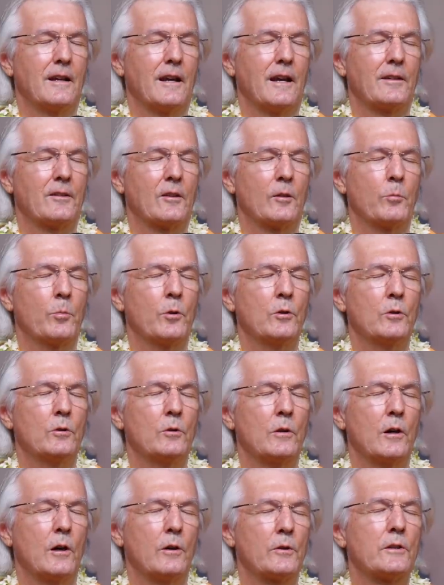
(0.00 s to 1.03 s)
at the
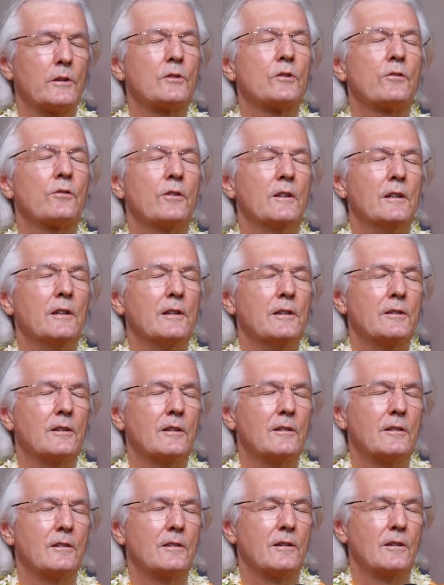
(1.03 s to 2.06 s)
blue lotus feet
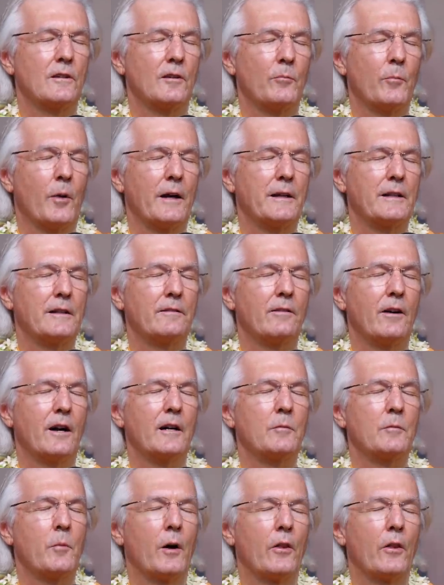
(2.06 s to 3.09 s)
of my
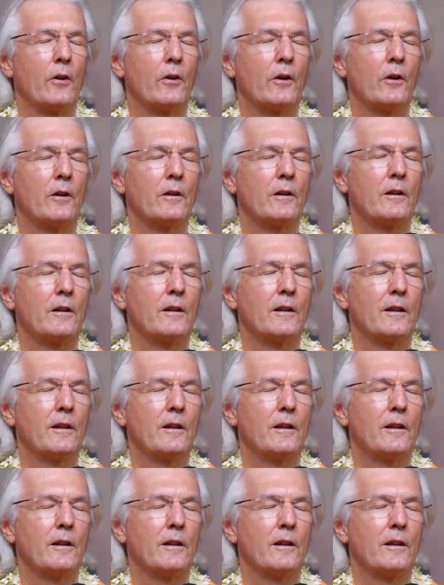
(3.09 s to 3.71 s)
Divine Mother.